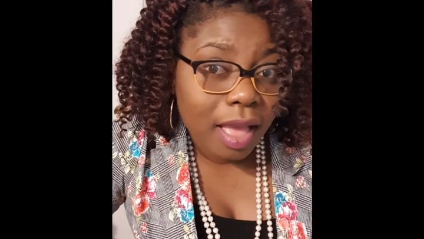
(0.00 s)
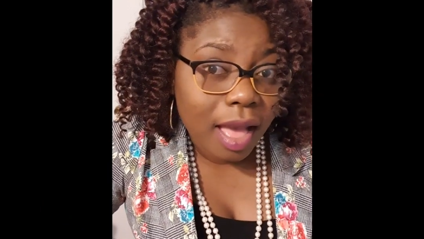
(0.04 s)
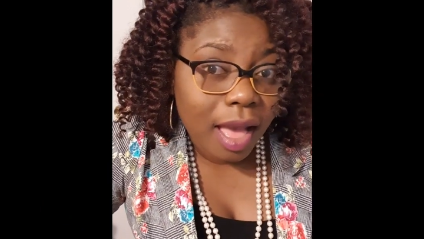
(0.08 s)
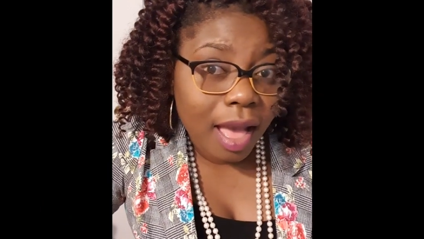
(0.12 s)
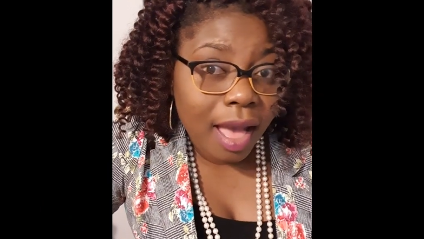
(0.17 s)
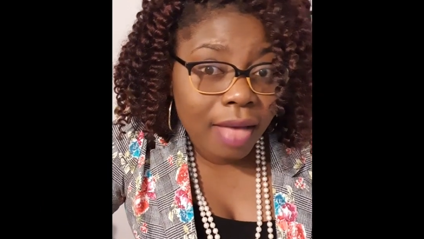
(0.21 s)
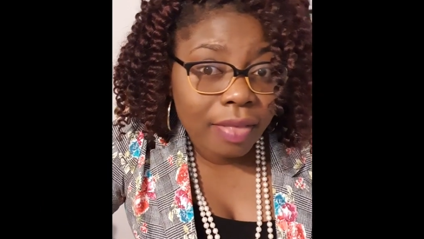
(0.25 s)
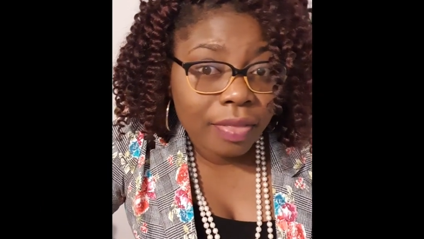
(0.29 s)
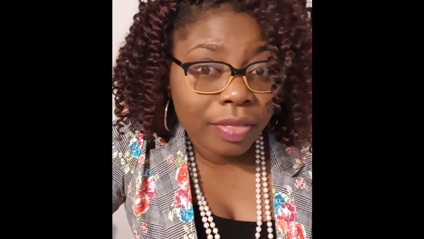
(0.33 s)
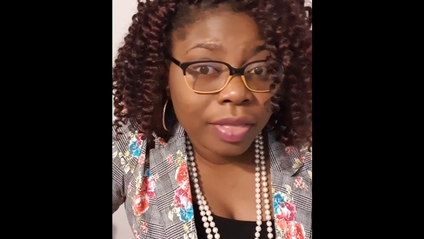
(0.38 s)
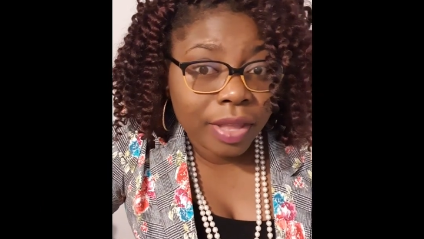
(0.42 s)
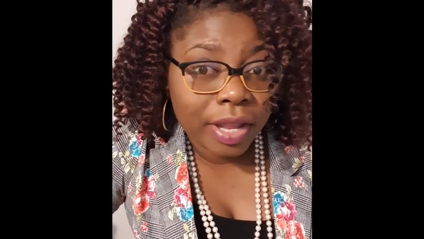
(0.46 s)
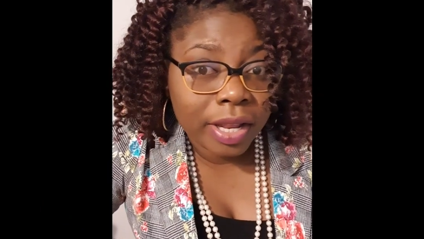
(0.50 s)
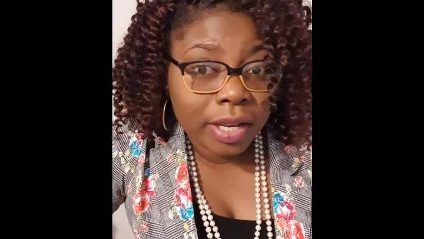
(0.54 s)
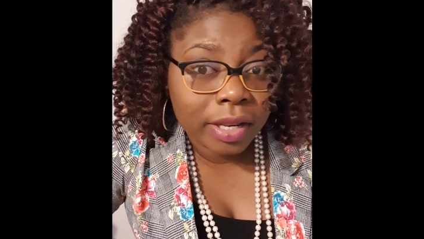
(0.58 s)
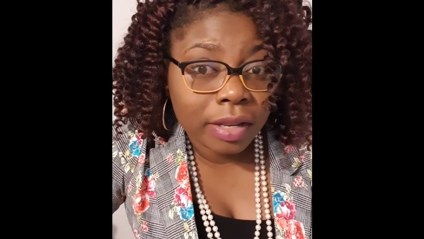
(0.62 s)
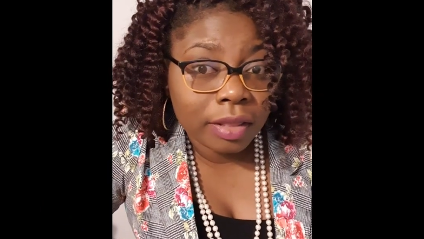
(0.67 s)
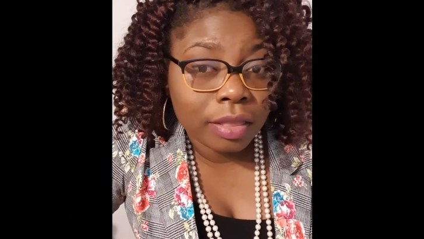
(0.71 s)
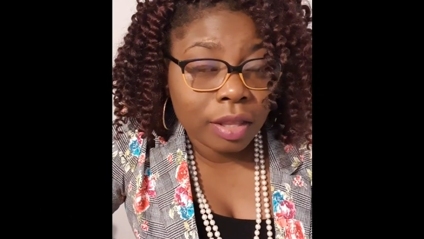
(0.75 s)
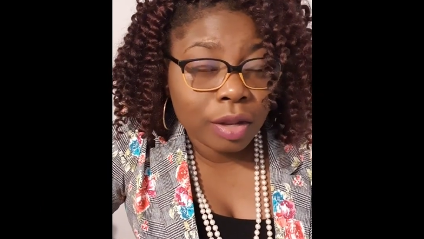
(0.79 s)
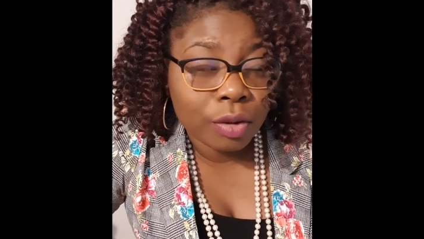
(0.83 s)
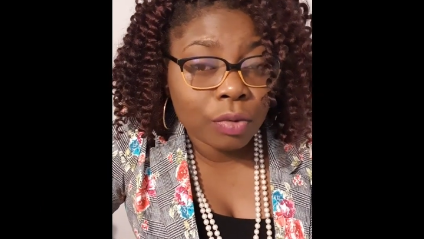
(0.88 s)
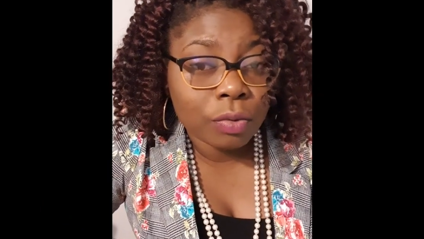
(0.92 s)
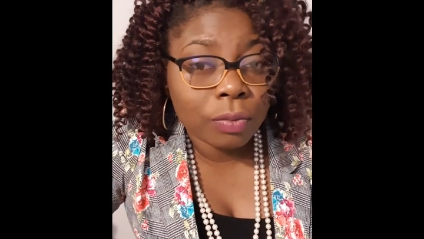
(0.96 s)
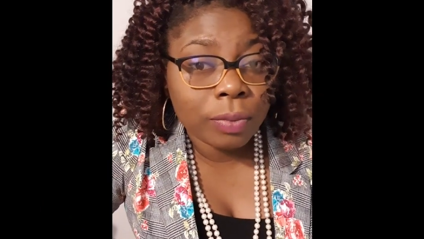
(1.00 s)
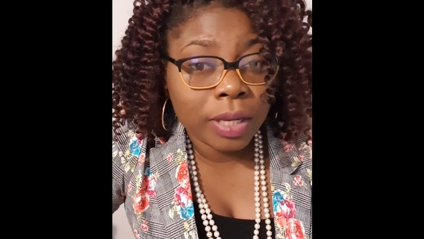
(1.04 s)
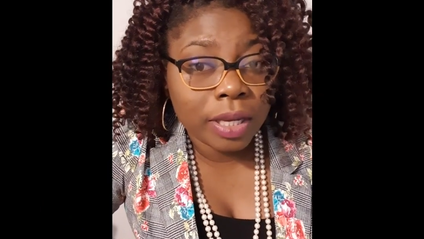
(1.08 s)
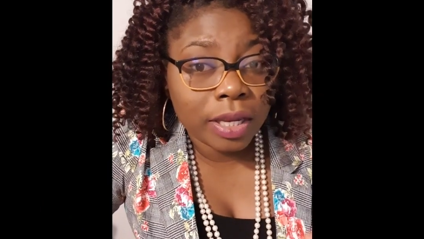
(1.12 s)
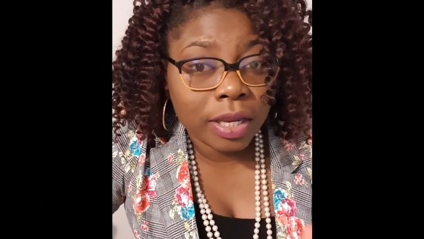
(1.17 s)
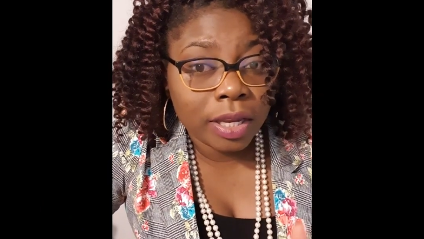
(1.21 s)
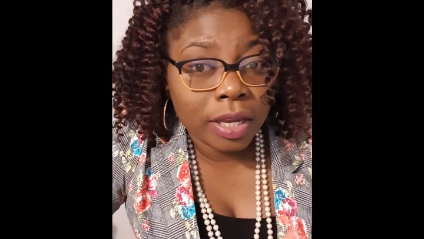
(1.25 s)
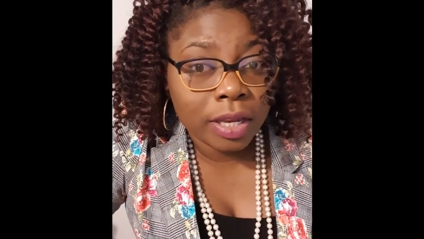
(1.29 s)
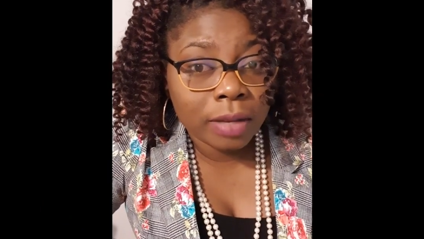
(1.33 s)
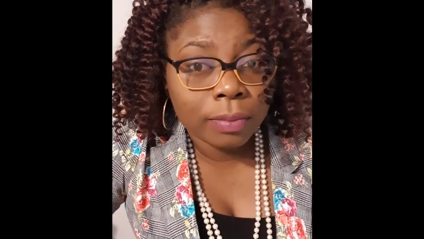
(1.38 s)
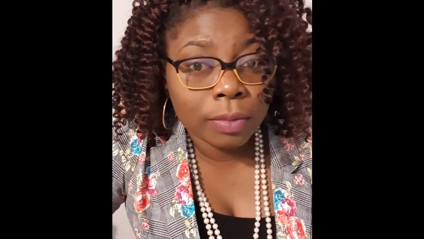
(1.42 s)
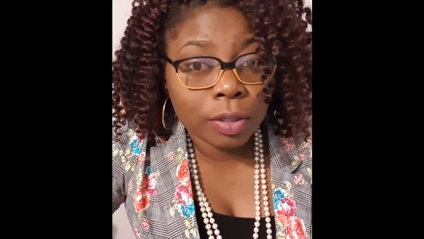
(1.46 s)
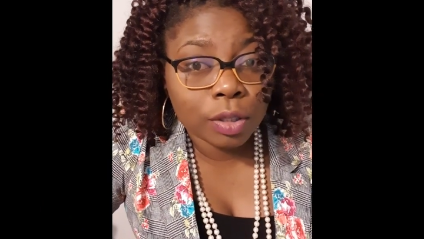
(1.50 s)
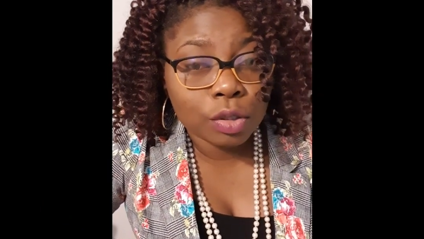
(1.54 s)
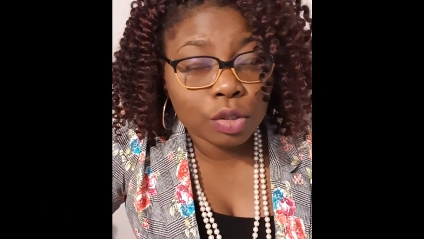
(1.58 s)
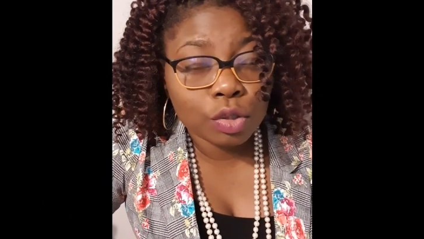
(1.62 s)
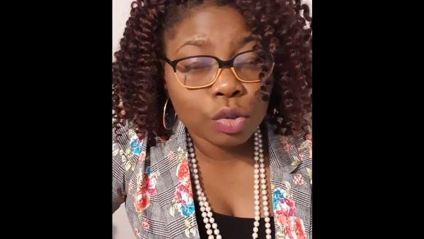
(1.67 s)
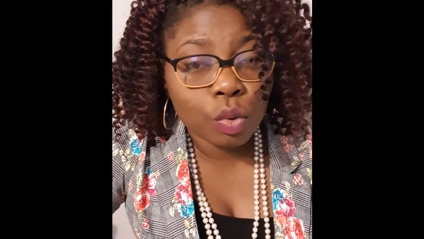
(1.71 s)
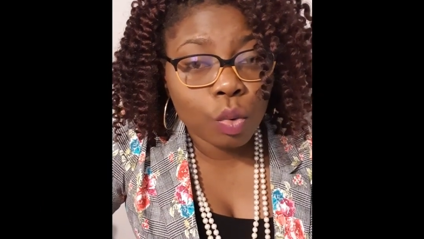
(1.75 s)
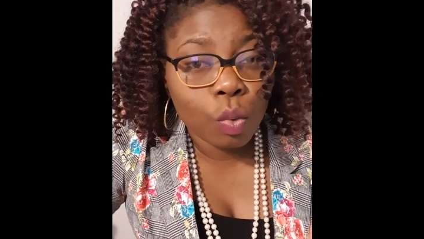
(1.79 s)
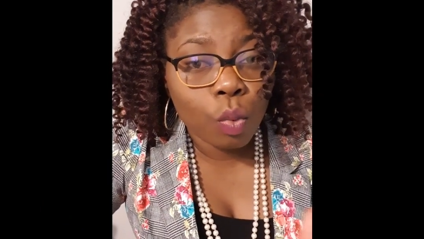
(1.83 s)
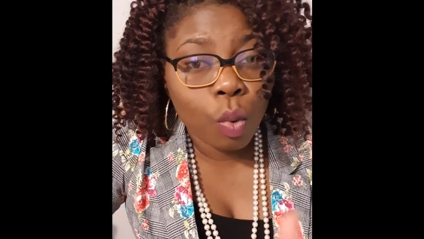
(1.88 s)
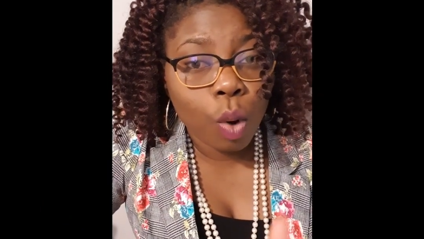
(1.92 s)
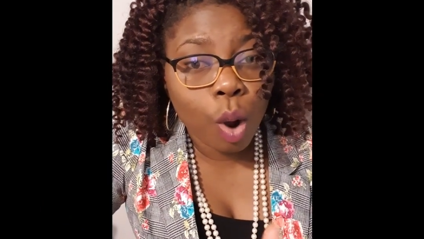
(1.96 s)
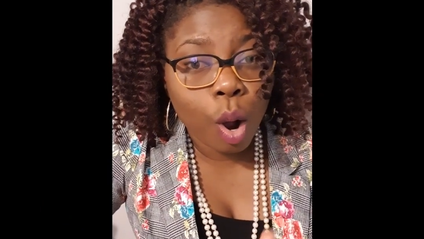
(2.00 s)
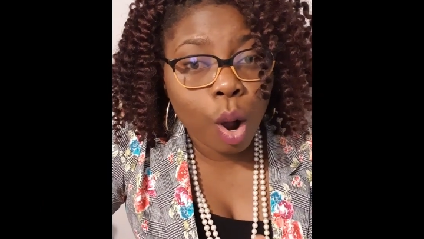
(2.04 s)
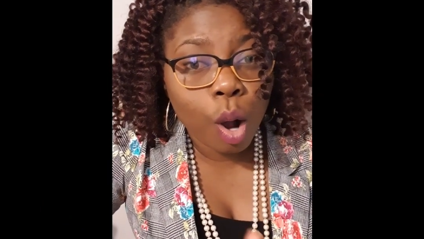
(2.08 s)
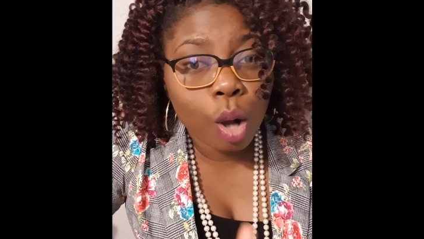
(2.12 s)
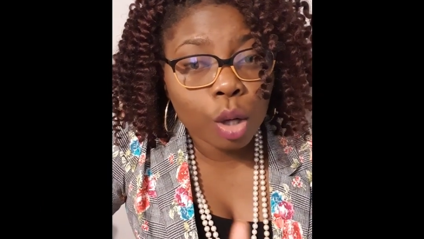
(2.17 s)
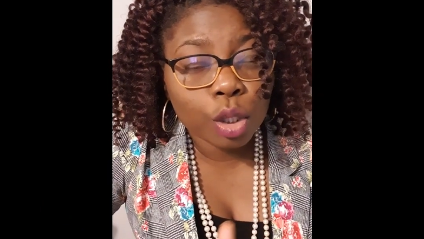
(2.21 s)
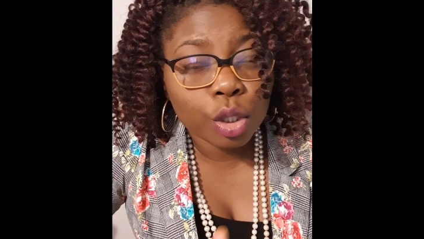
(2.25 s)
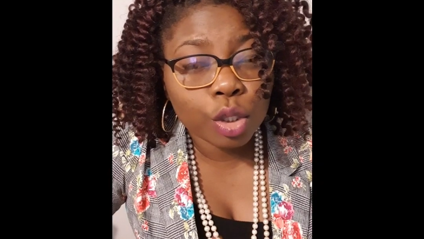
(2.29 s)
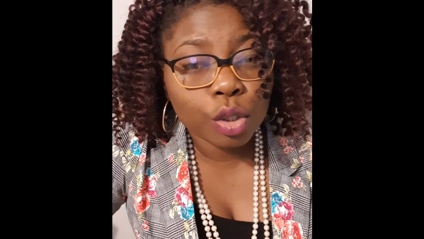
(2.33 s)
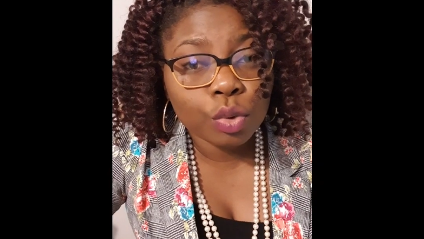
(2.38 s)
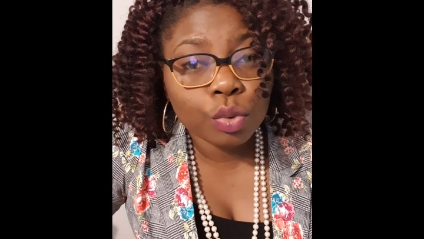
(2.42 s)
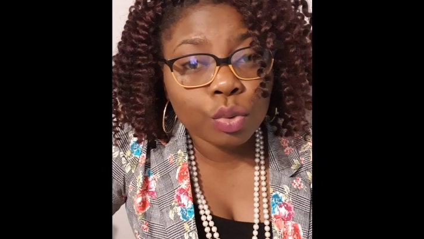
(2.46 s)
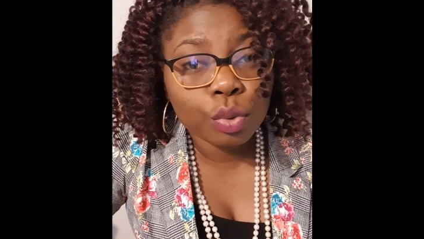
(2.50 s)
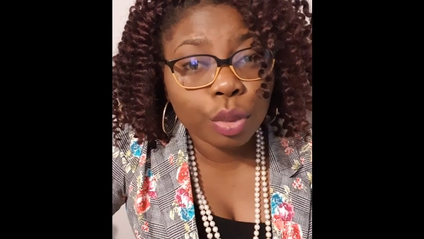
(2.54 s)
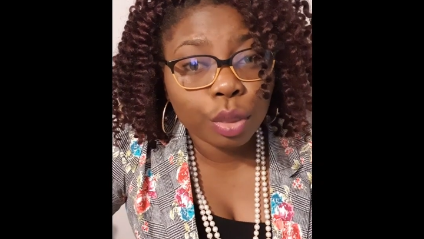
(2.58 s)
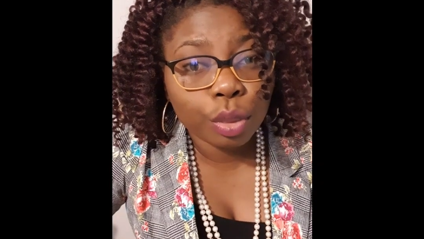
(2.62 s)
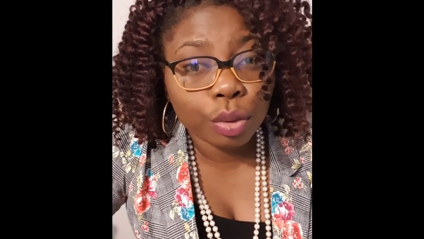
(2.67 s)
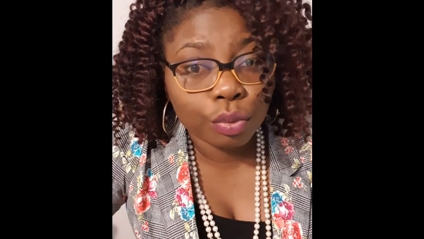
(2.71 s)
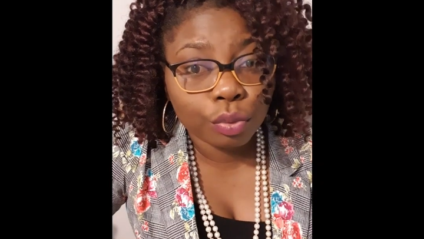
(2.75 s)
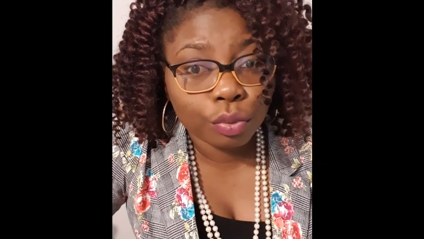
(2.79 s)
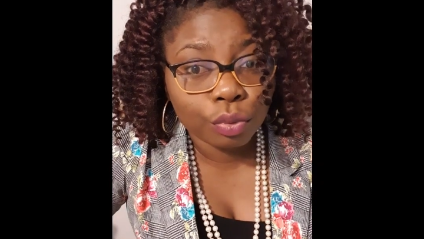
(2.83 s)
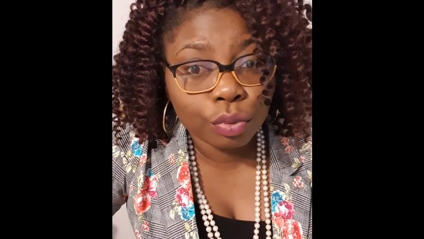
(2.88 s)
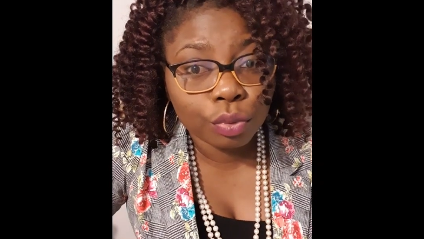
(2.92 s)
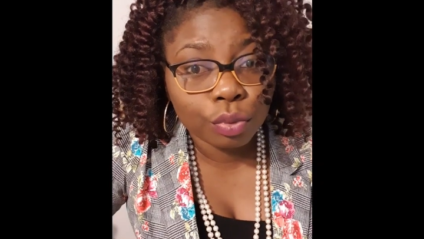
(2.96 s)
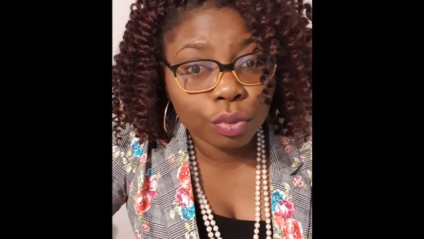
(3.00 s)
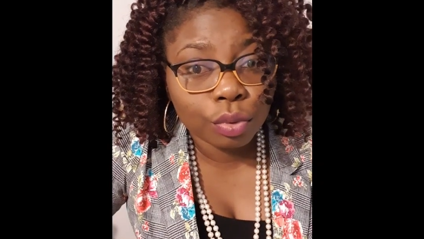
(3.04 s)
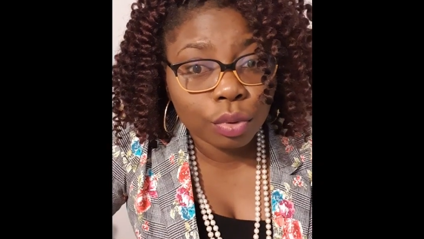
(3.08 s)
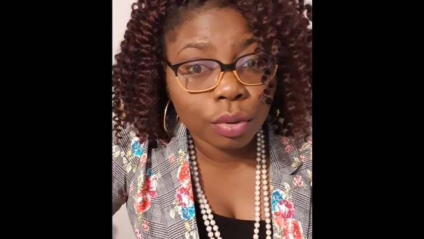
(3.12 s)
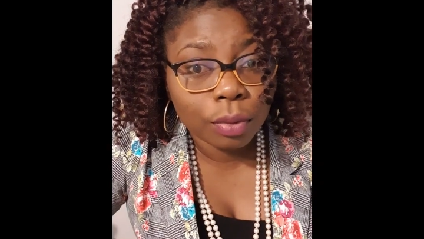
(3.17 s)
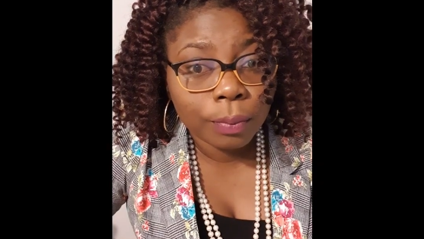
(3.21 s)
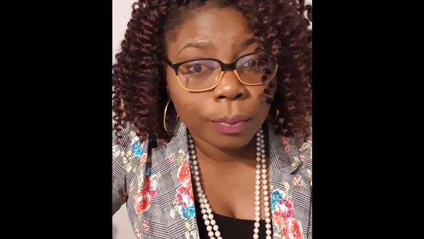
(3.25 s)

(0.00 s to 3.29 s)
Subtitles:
and then they will be able to walk you through